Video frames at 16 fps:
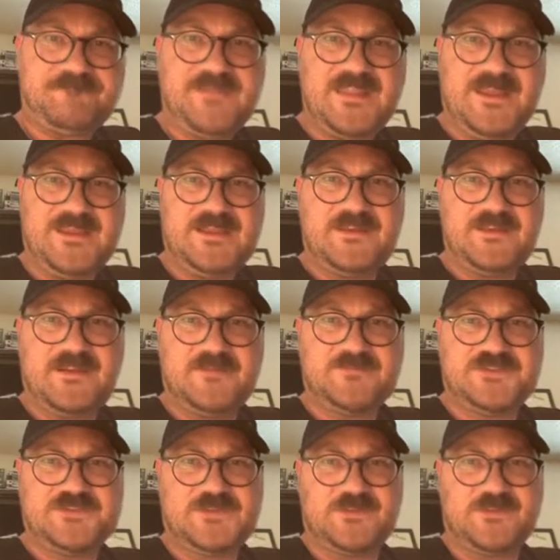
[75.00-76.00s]
And
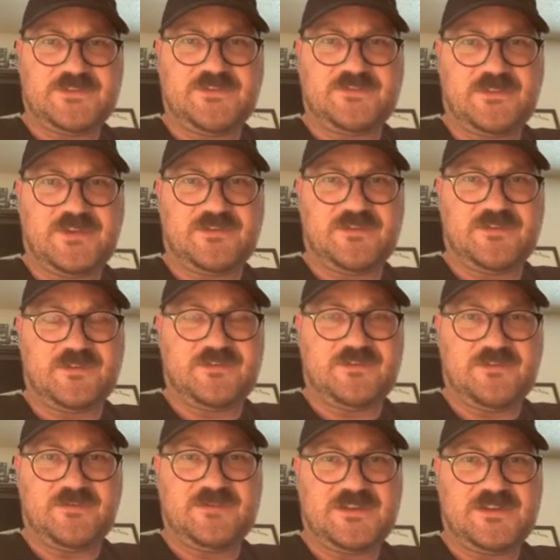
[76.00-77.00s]
I'm just going straight
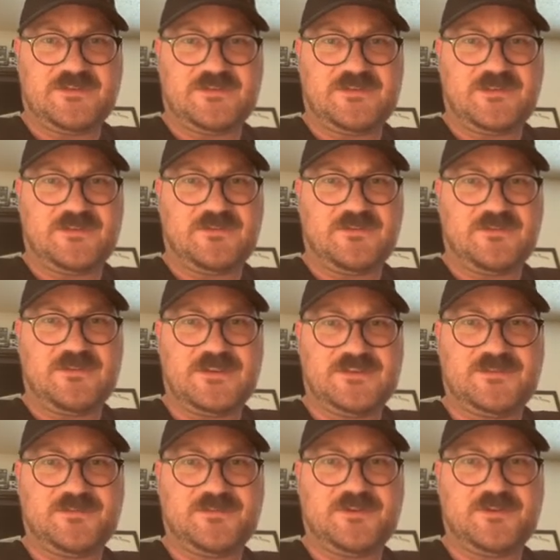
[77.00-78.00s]
Thunder because Thunder
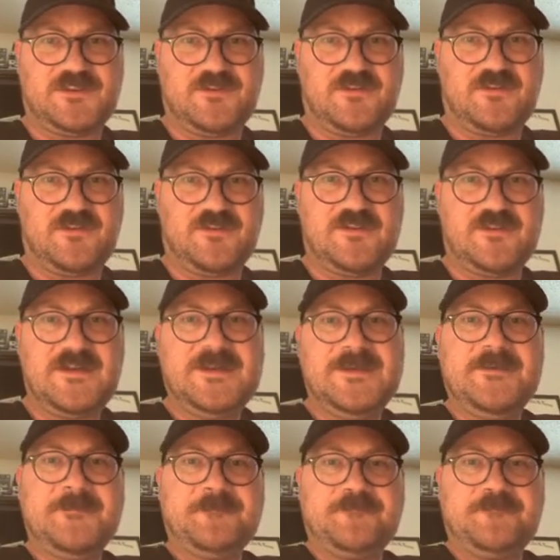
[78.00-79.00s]
hits pretty hard.
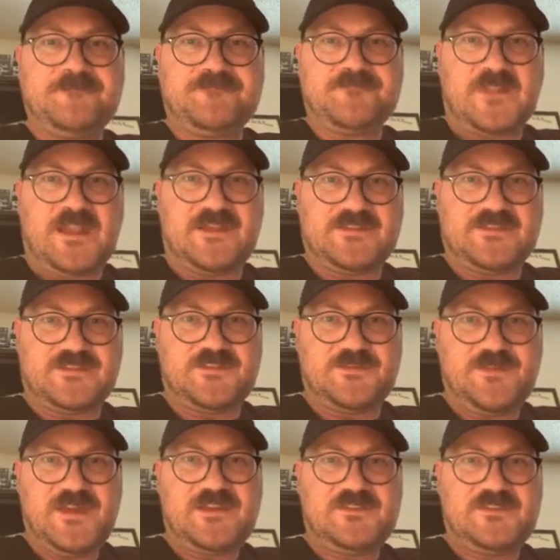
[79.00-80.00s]
I
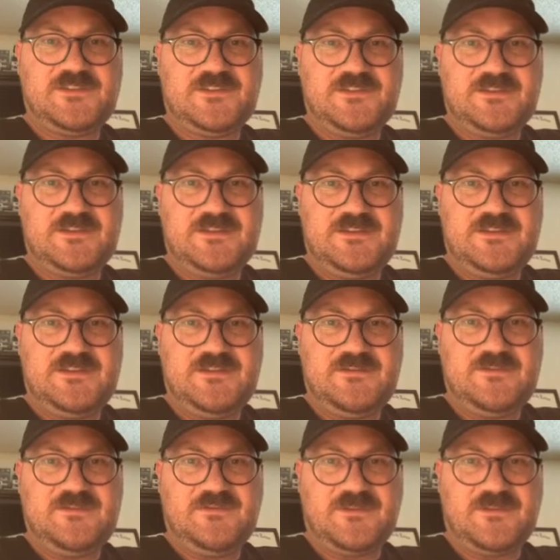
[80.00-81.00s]
expect
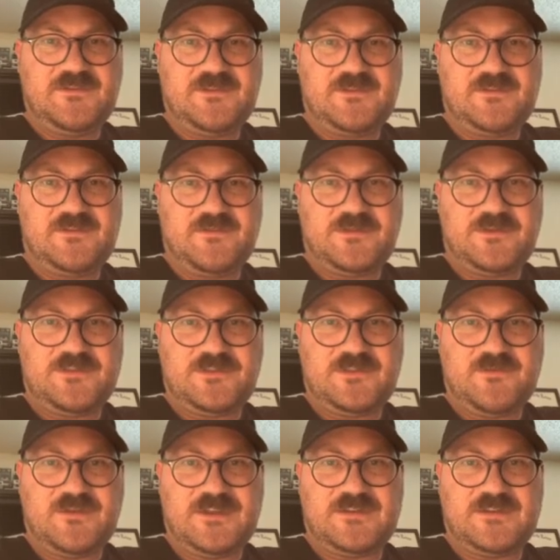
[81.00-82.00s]
here that they're going to
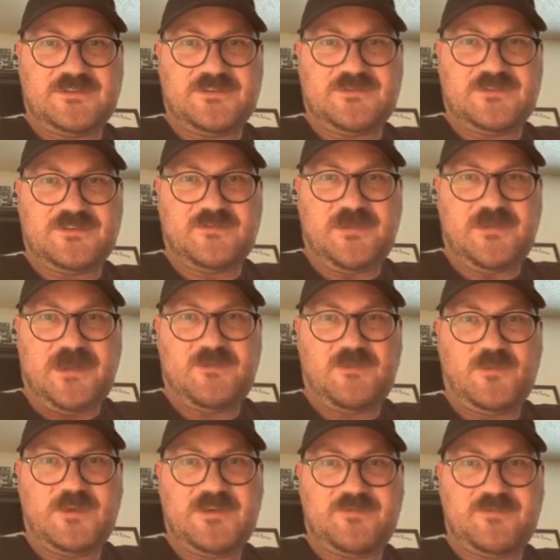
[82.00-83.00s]
go ahead and use the
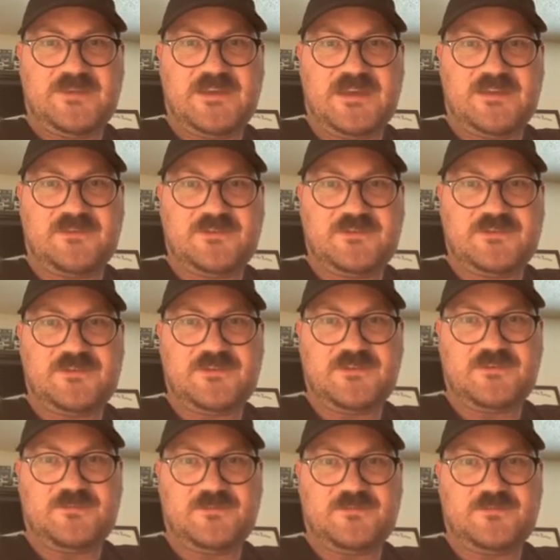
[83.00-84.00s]
Power Whip. Yeah,
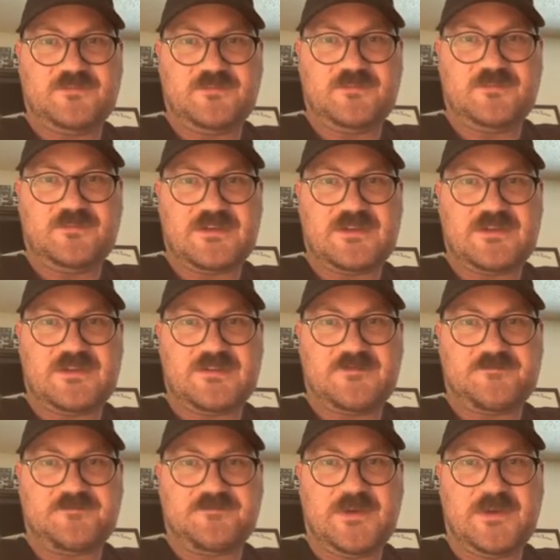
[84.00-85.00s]
so
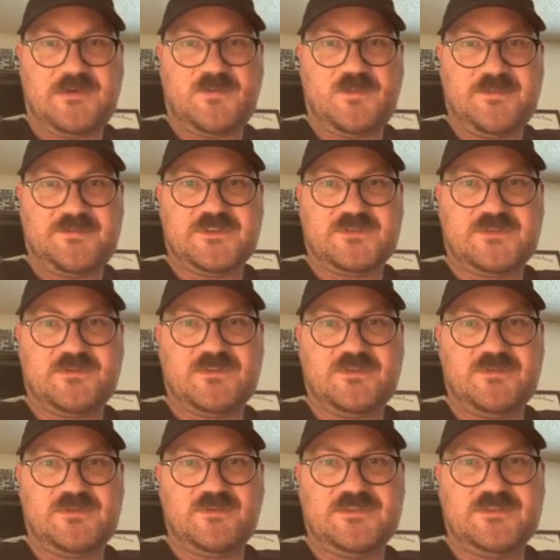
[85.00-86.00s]
Power Whip is going
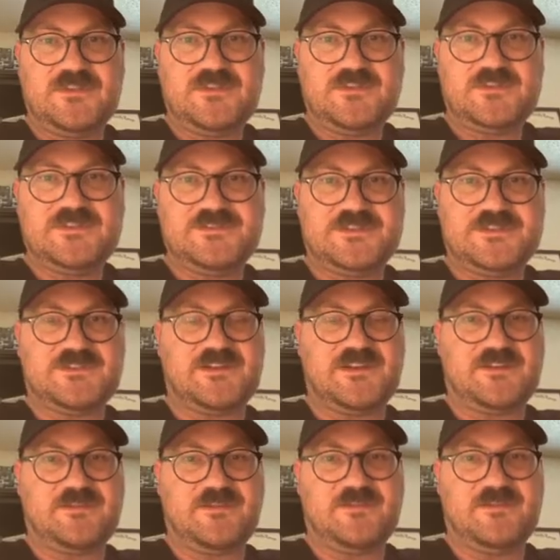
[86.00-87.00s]
to be resisted just
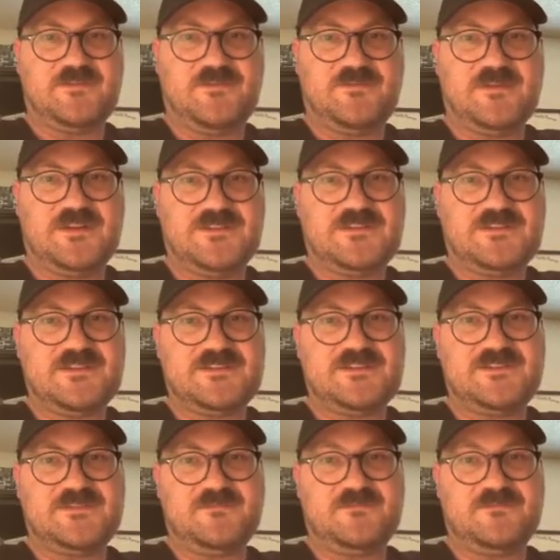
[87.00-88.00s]
like Thunder, but it
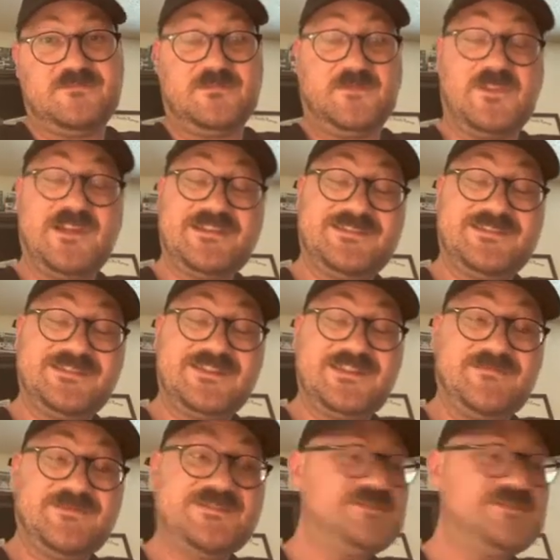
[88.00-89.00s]
does less
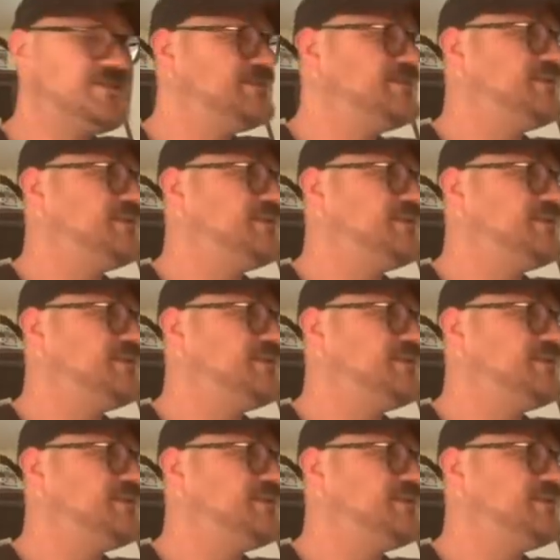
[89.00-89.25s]
damage.